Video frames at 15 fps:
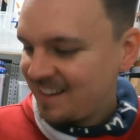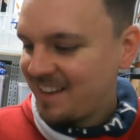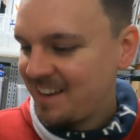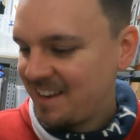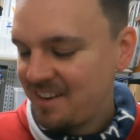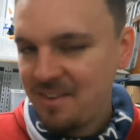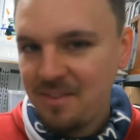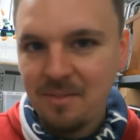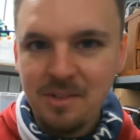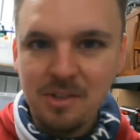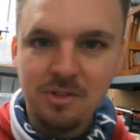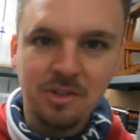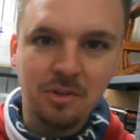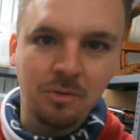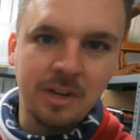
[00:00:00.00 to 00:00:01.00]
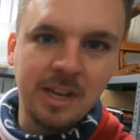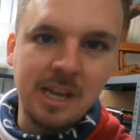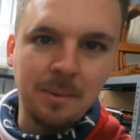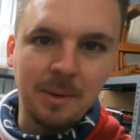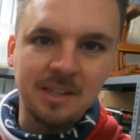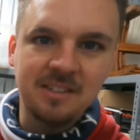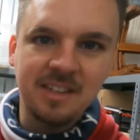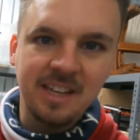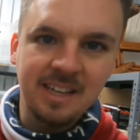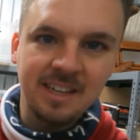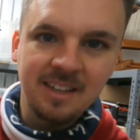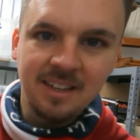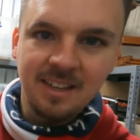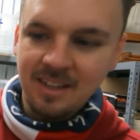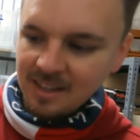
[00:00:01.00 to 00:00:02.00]
There you go, using all the keywords
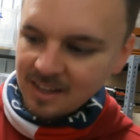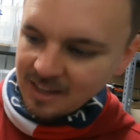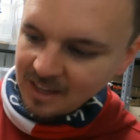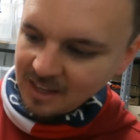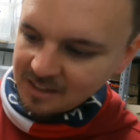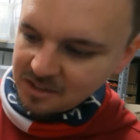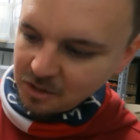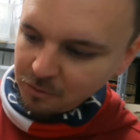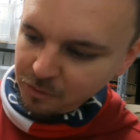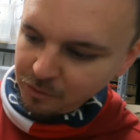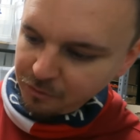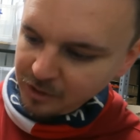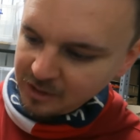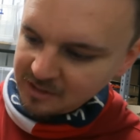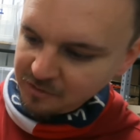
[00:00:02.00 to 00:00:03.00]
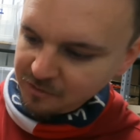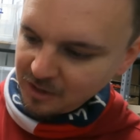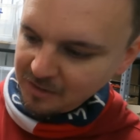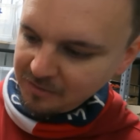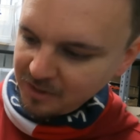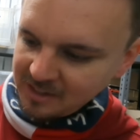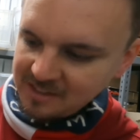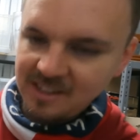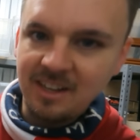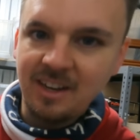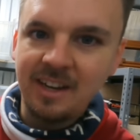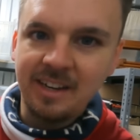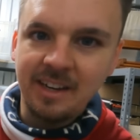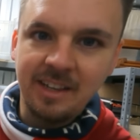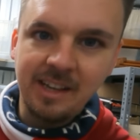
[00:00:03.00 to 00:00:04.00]
there. Uh, sold for thirty-five
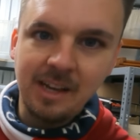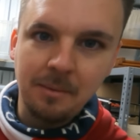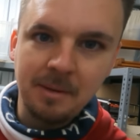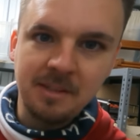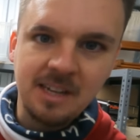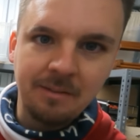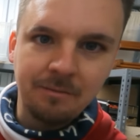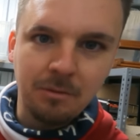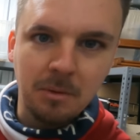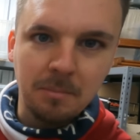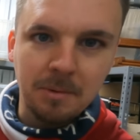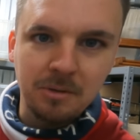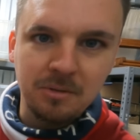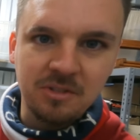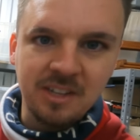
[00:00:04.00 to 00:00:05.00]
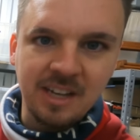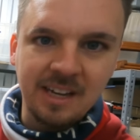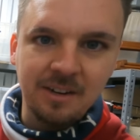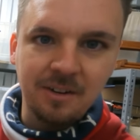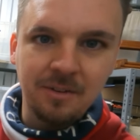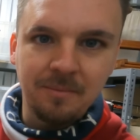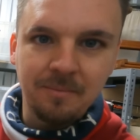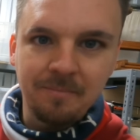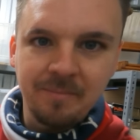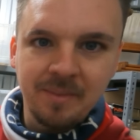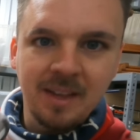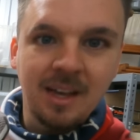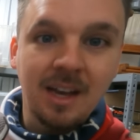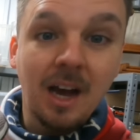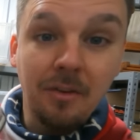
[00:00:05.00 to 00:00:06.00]
ninety-nine, they owe me ten from a boot sale.
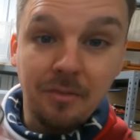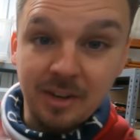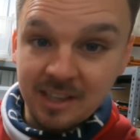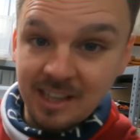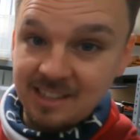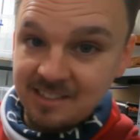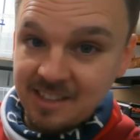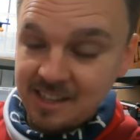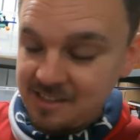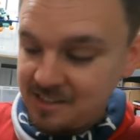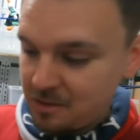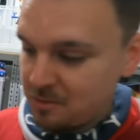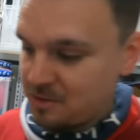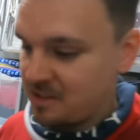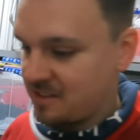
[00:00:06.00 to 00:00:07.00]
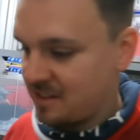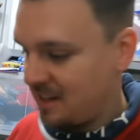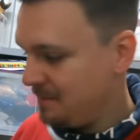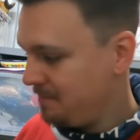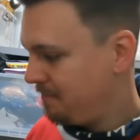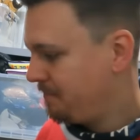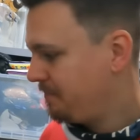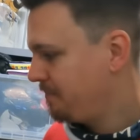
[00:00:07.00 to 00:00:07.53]
Hopefully they stay sold this time.